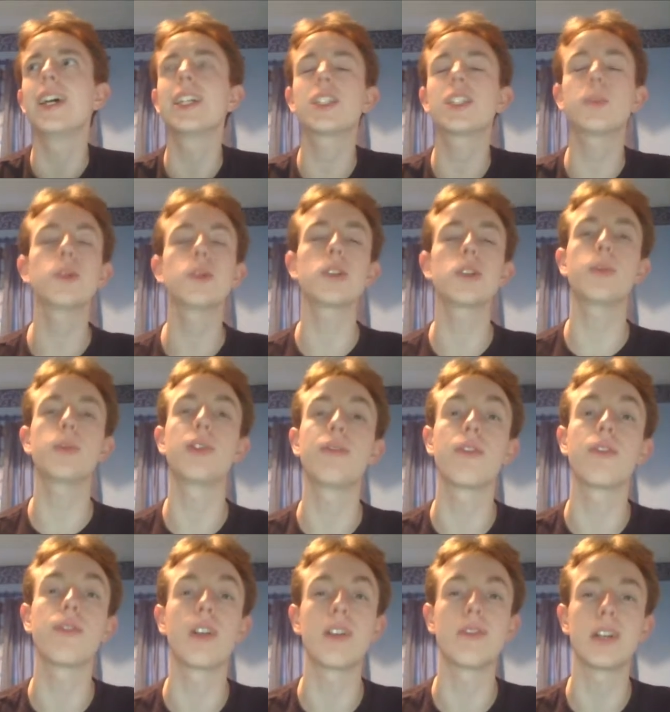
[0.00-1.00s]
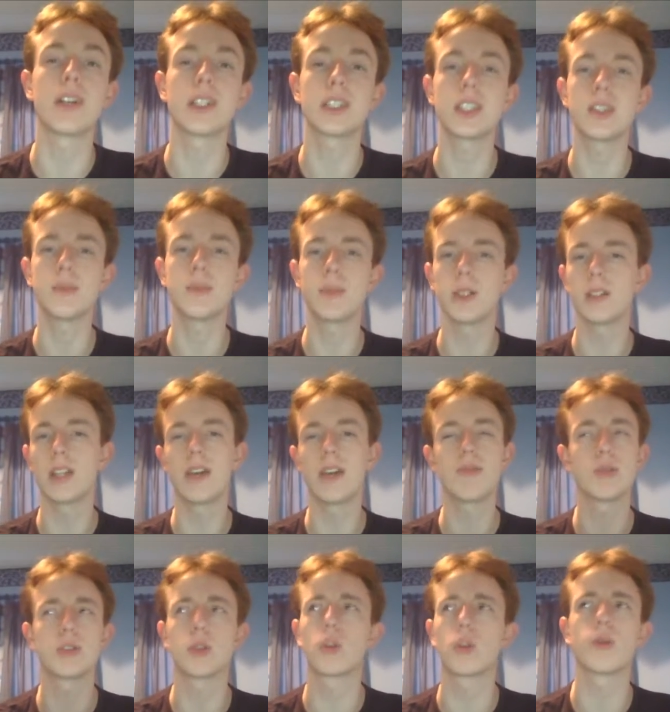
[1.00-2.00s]
It's supposed to be for Final Fantasy, but
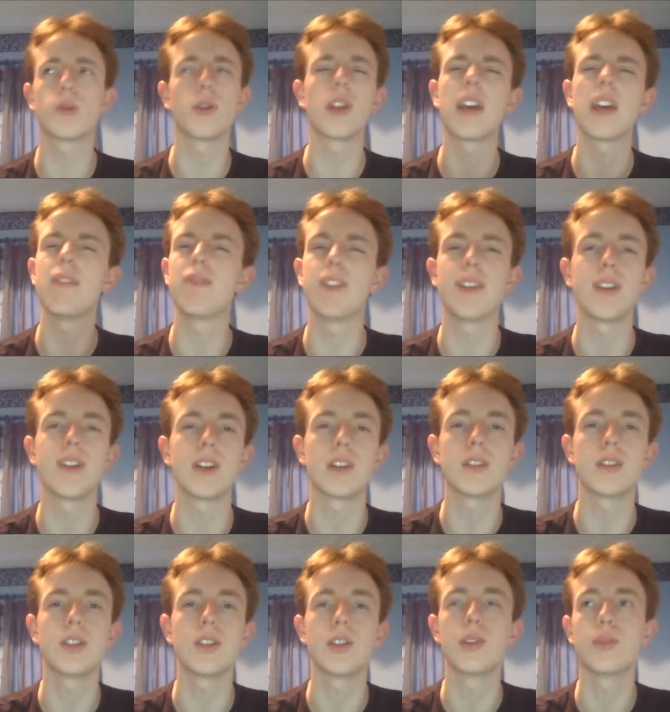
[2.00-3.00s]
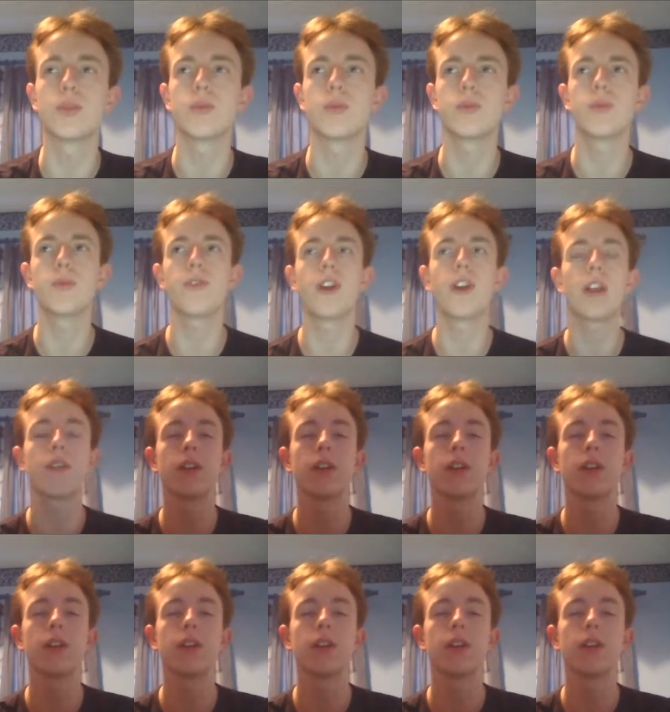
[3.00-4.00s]
everyone talks about everything. You know, Final
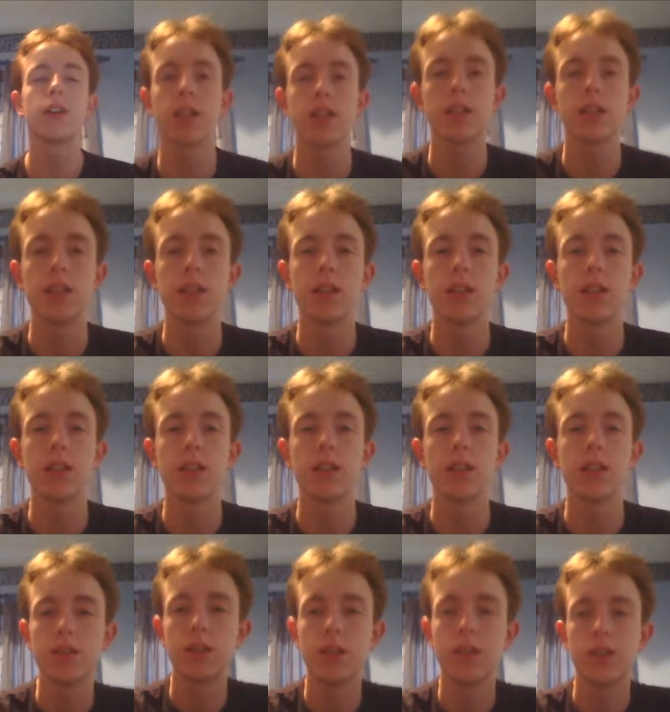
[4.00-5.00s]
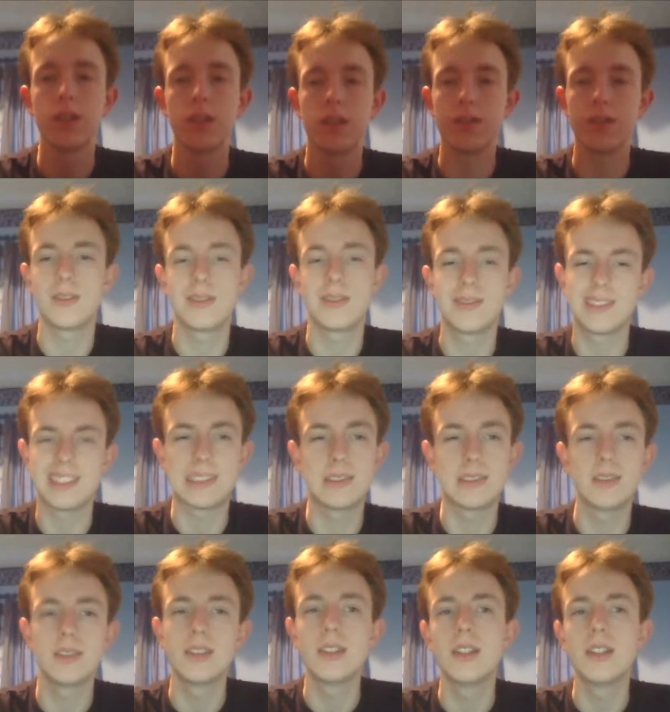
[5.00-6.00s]
Fantasy ain't exactly the
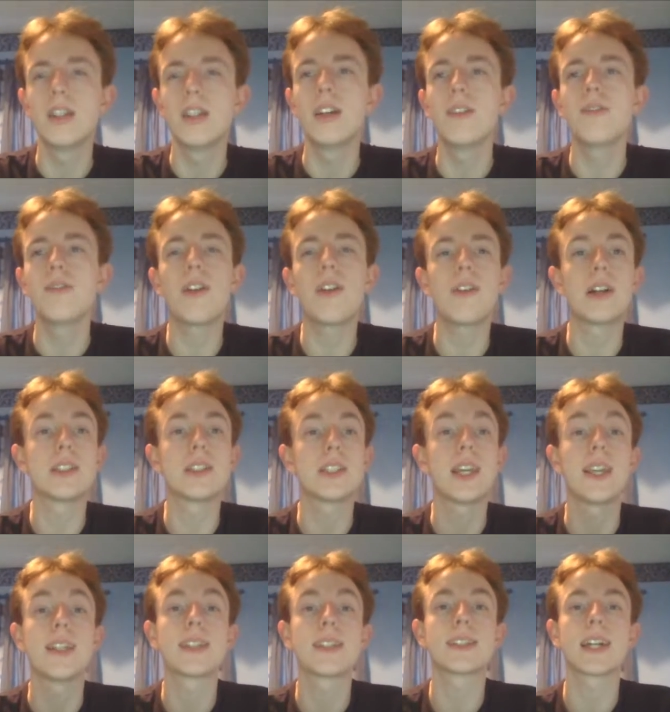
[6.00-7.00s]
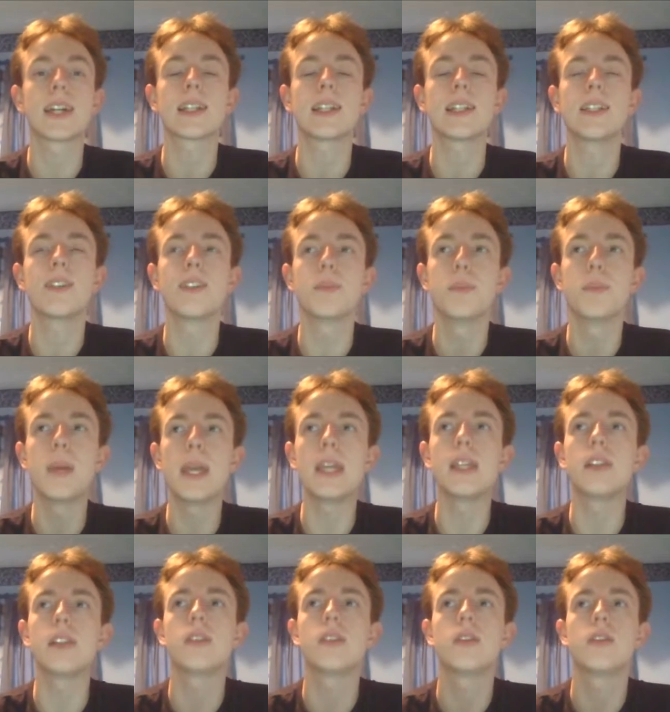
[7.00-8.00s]
Final Fantasy ain't exactly the
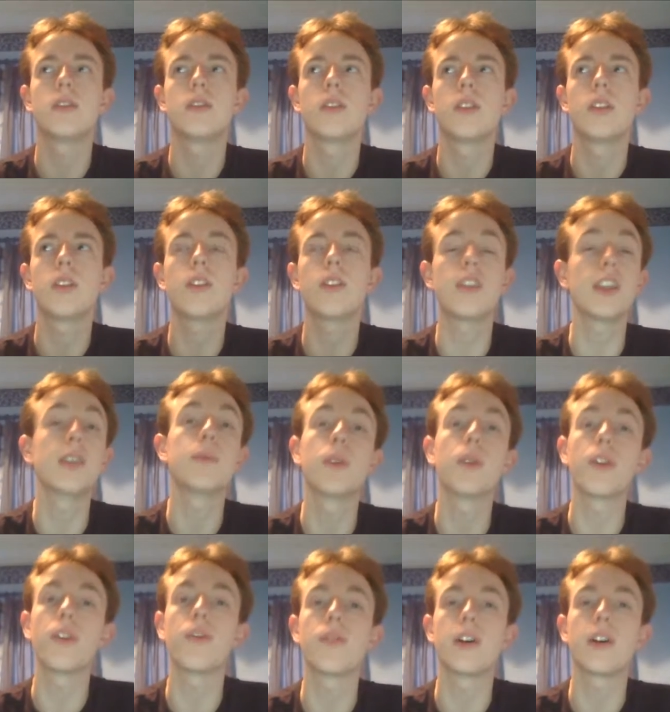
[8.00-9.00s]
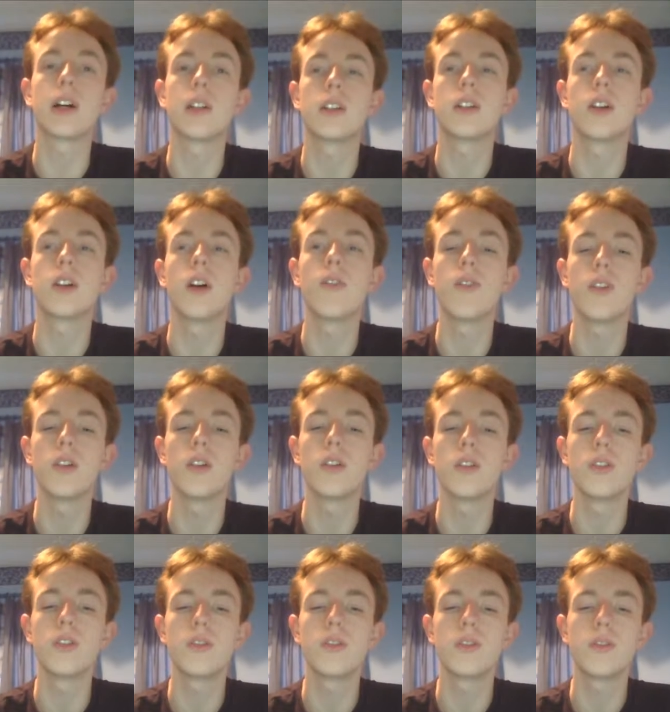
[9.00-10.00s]
main theme of the of
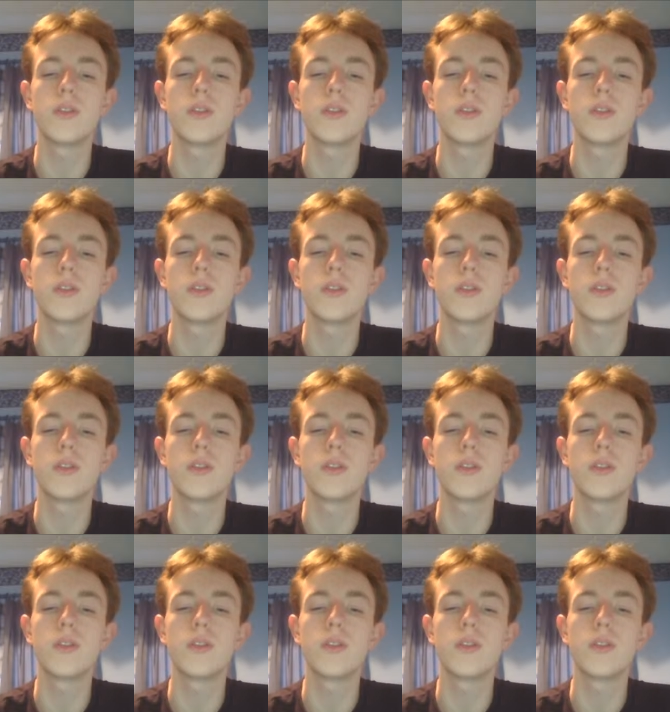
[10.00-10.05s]
the